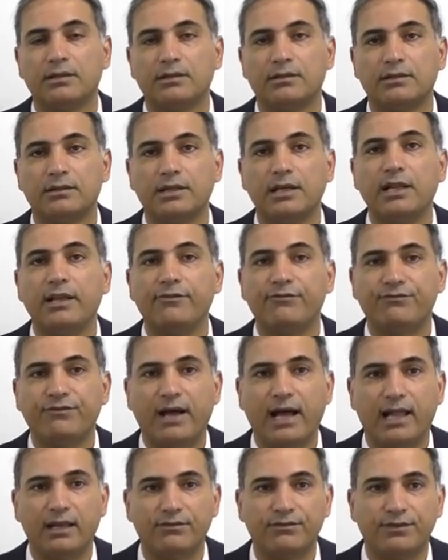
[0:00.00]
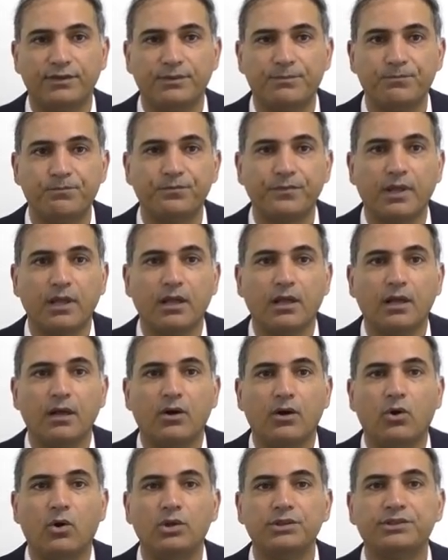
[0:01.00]
relief valve.
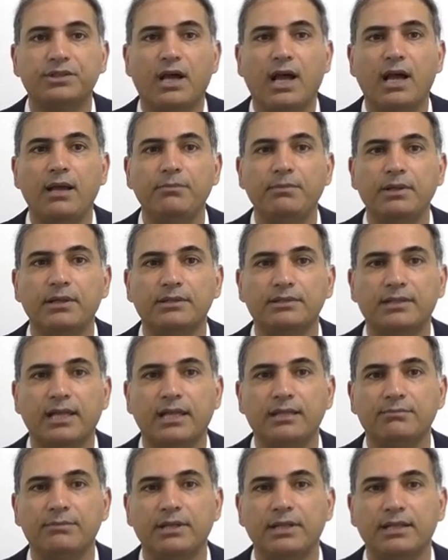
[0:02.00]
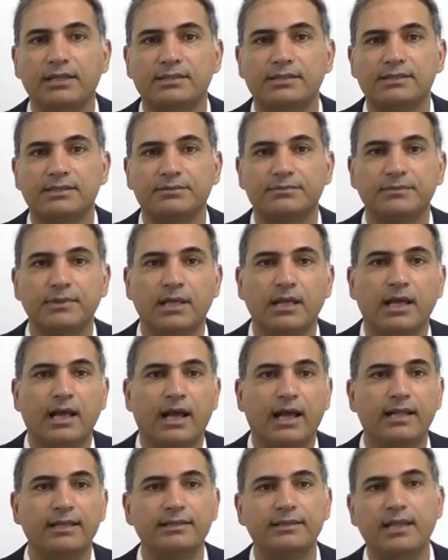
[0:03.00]
Hold time ten minutes.
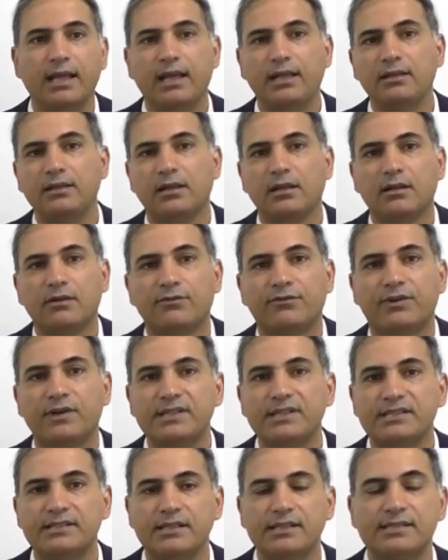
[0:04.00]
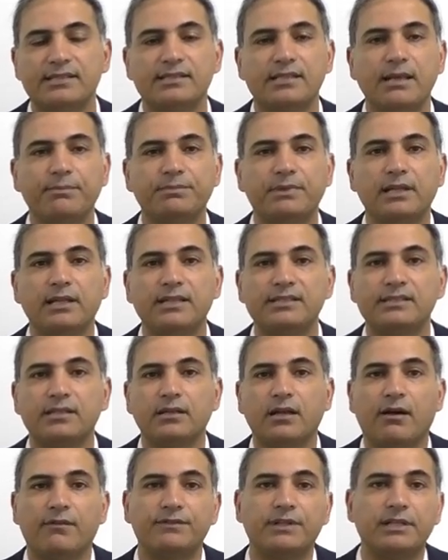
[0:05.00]
And then first step, the lesser
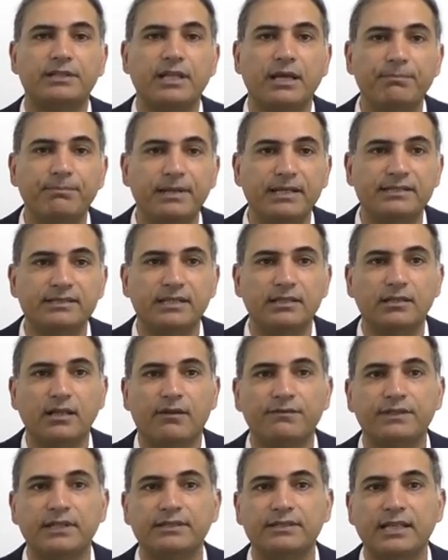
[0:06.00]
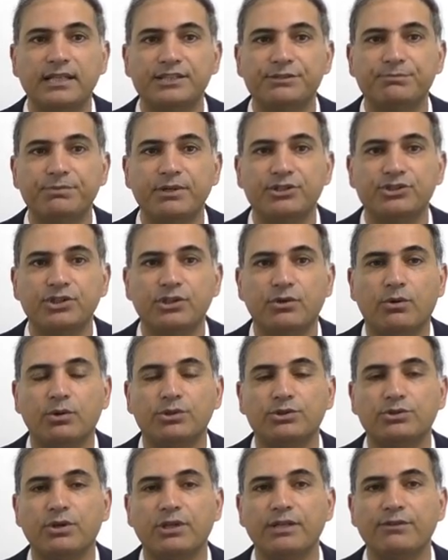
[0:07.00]
of the ten percent of the test pressure or
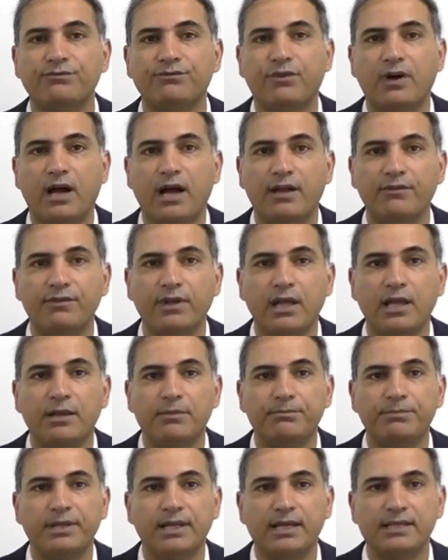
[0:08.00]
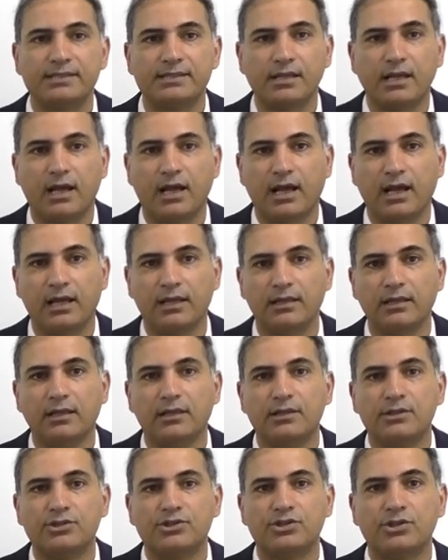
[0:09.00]
twenty-five P S I.
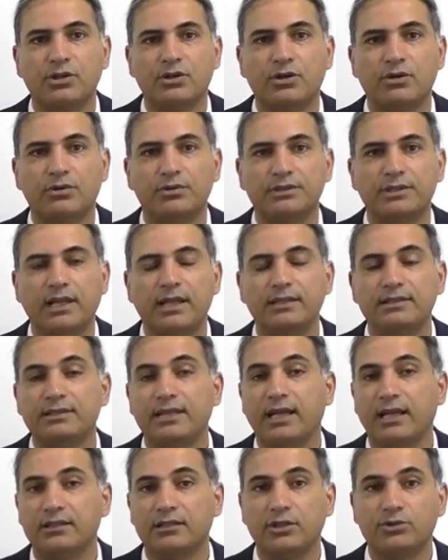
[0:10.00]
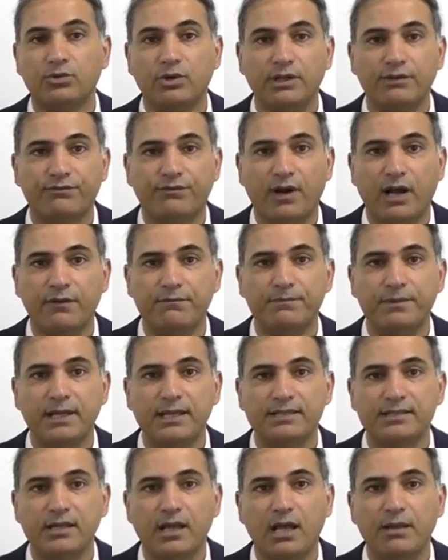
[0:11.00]
So then take the twenty-five P
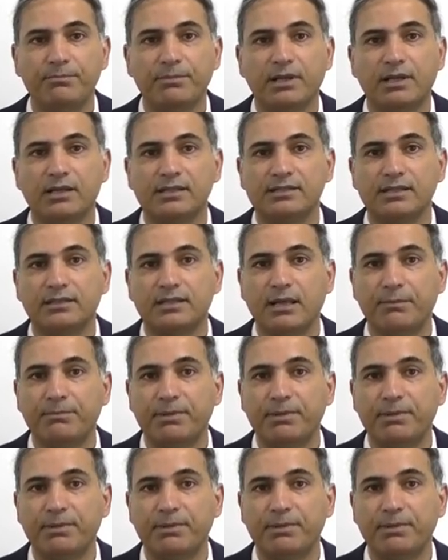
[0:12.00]
S I because the ten